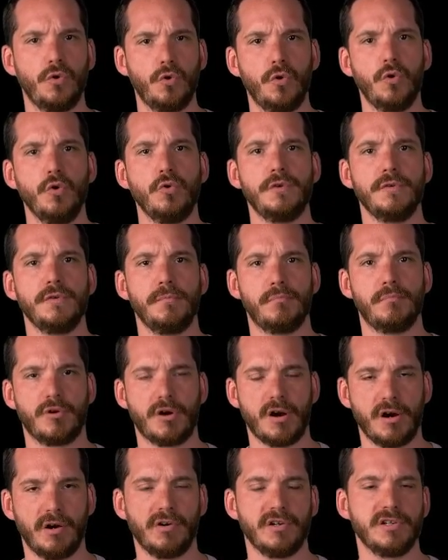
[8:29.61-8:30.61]
could
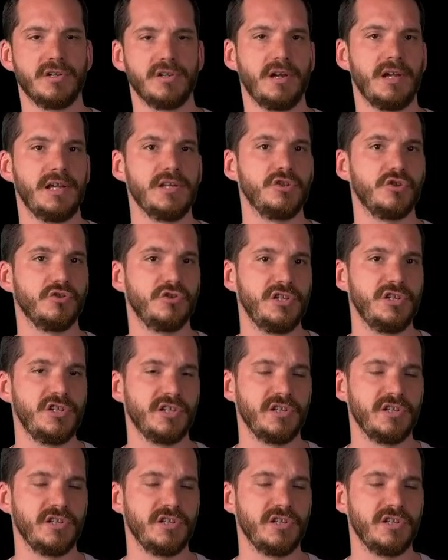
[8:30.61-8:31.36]
prioritize strategic